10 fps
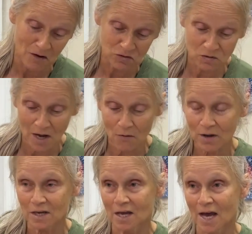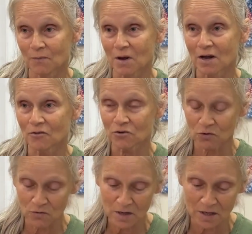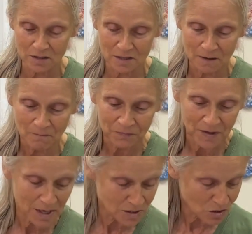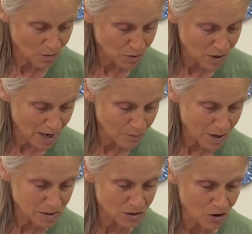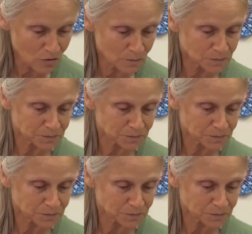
So now I can add my other ingredients. And so I'm going to add my salt,